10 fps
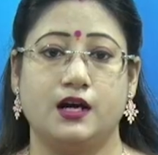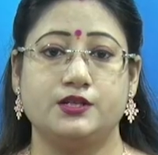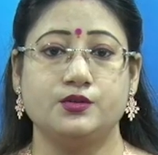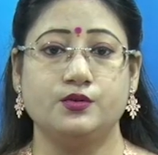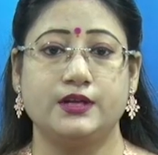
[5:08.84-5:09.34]
A
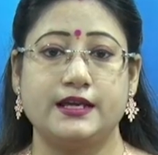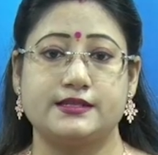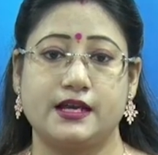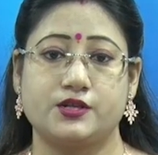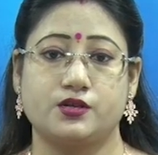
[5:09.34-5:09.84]
two-day
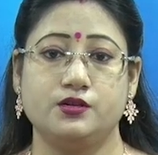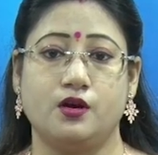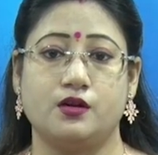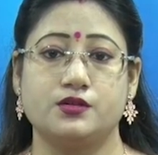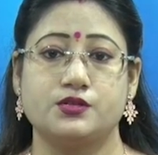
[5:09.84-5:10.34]
session
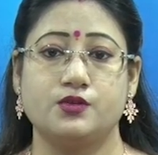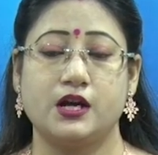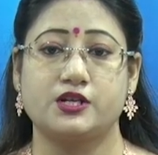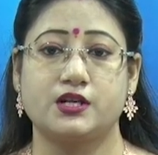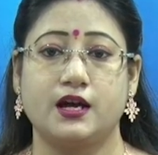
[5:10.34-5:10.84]
on
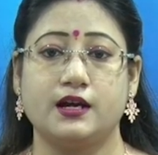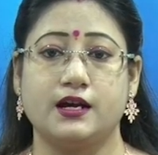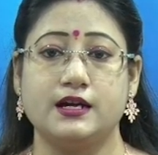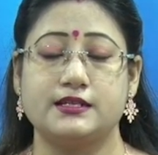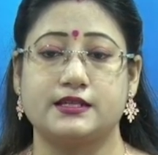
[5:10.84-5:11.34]
Suraksha
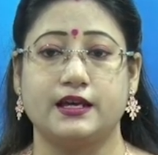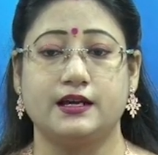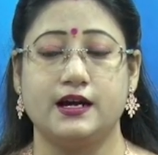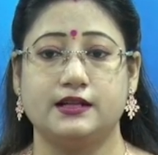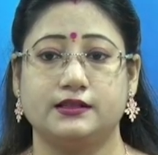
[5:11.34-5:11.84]
Ghar Se Ghar